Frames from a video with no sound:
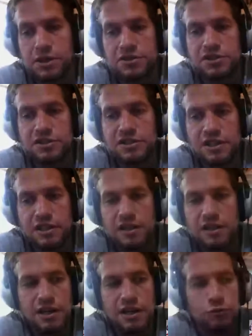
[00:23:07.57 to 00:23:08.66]
Mears is
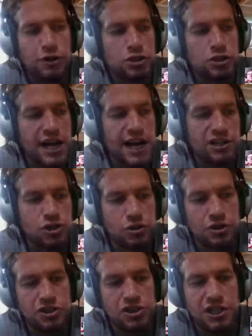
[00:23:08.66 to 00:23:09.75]
a Rio
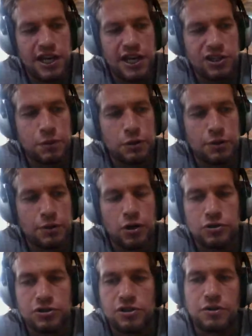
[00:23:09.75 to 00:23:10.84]
Muchacho, and she has
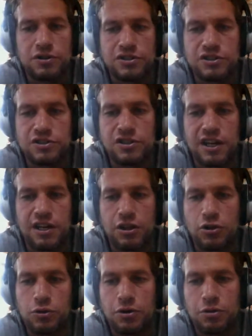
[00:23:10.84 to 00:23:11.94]
permaculture courses like
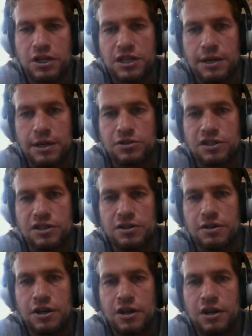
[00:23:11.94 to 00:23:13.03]
2 or 3 times a
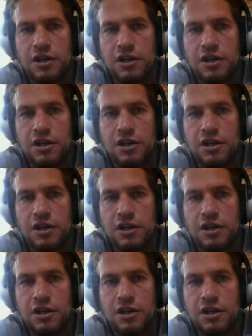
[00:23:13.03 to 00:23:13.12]
year.